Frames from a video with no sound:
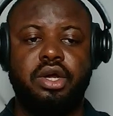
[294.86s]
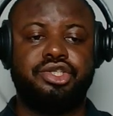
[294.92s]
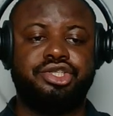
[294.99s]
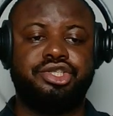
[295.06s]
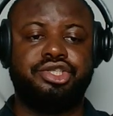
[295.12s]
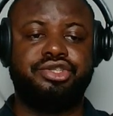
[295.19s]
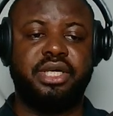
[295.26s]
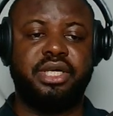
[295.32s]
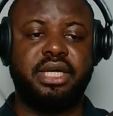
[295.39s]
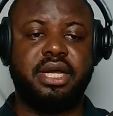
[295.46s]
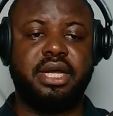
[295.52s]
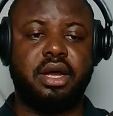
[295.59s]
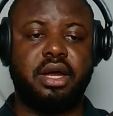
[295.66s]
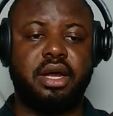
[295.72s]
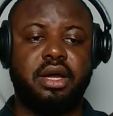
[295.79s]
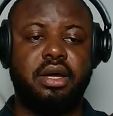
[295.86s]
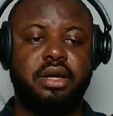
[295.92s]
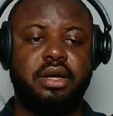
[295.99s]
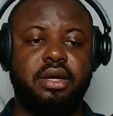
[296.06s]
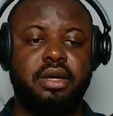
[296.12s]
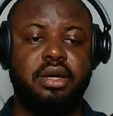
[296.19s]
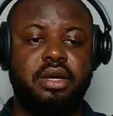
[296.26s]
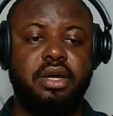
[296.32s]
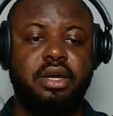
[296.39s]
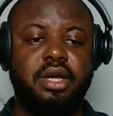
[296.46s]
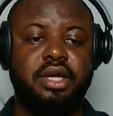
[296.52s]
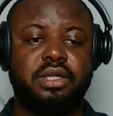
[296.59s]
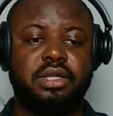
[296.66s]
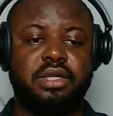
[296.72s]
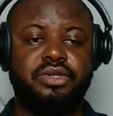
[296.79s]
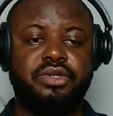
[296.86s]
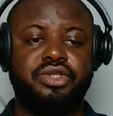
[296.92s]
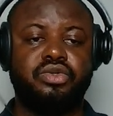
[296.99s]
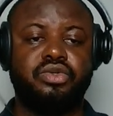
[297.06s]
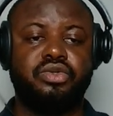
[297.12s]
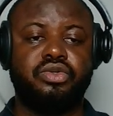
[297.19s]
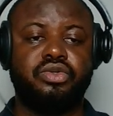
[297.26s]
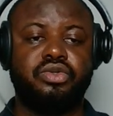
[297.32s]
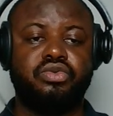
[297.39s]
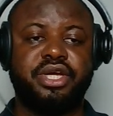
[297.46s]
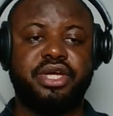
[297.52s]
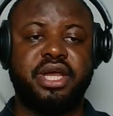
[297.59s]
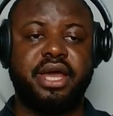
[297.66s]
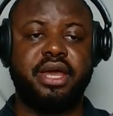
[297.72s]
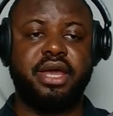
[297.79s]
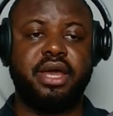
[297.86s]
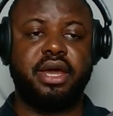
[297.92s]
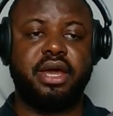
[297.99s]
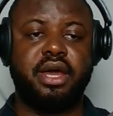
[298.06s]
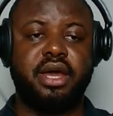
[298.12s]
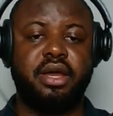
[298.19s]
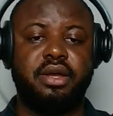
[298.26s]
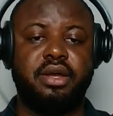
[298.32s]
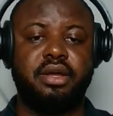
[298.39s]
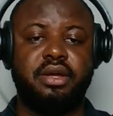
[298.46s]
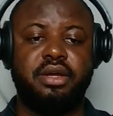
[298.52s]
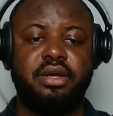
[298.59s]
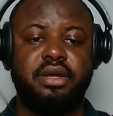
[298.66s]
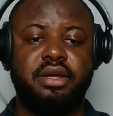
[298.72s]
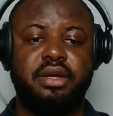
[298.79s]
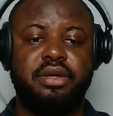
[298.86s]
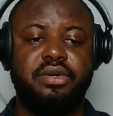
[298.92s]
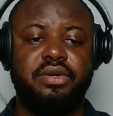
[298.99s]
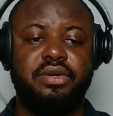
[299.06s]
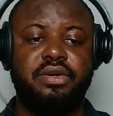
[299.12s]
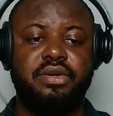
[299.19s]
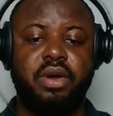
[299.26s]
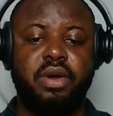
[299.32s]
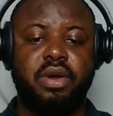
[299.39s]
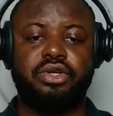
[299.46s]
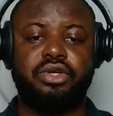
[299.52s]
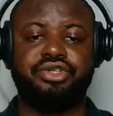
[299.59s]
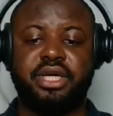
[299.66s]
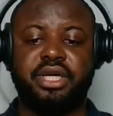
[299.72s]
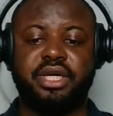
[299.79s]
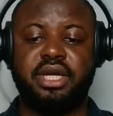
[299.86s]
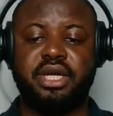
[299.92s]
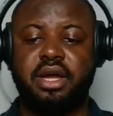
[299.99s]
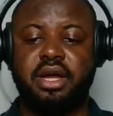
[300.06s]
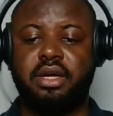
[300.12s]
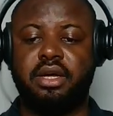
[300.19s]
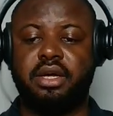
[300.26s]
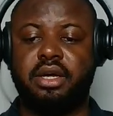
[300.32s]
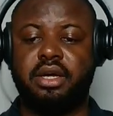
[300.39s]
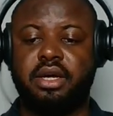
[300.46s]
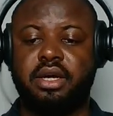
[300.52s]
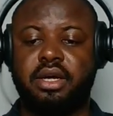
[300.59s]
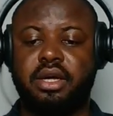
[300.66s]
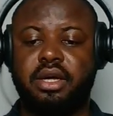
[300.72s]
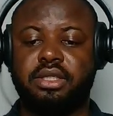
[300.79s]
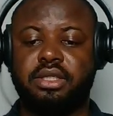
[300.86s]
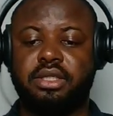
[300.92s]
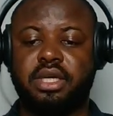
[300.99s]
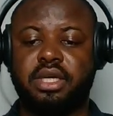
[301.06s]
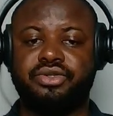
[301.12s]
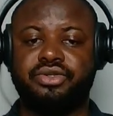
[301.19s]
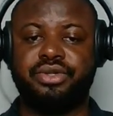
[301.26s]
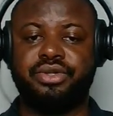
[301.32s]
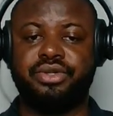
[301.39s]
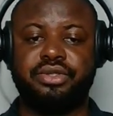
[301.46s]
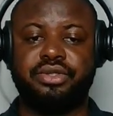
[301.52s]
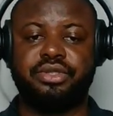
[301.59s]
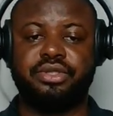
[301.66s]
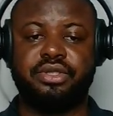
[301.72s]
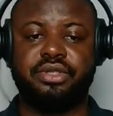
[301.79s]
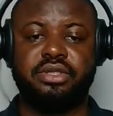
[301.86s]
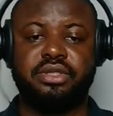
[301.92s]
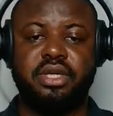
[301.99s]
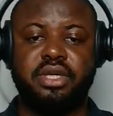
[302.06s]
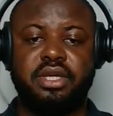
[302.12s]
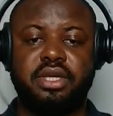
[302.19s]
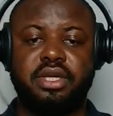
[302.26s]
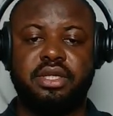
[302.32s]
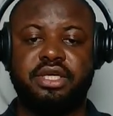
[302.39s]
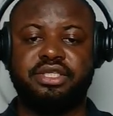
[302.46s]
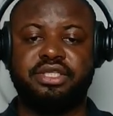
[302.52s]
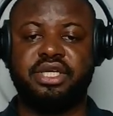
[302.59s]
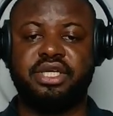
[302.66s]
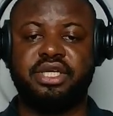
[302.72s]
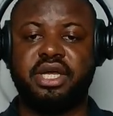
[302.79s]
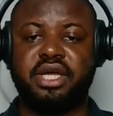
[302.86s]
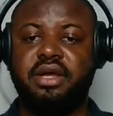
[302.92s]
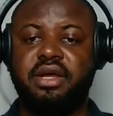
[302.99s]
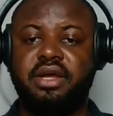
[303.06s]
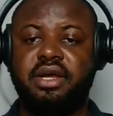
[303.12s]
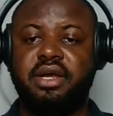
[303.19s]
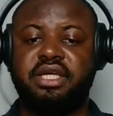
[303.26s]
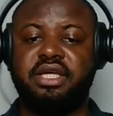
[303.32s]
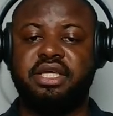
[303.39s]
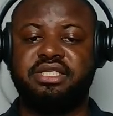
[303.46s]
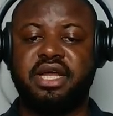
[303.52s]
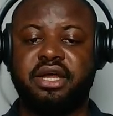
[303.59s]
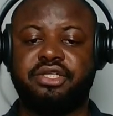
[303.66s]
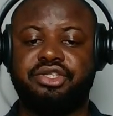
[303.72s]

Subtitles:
trigger. So I'm going to use webhook trigger here. webhook trigger, and I'm going to reduce this here. Now these are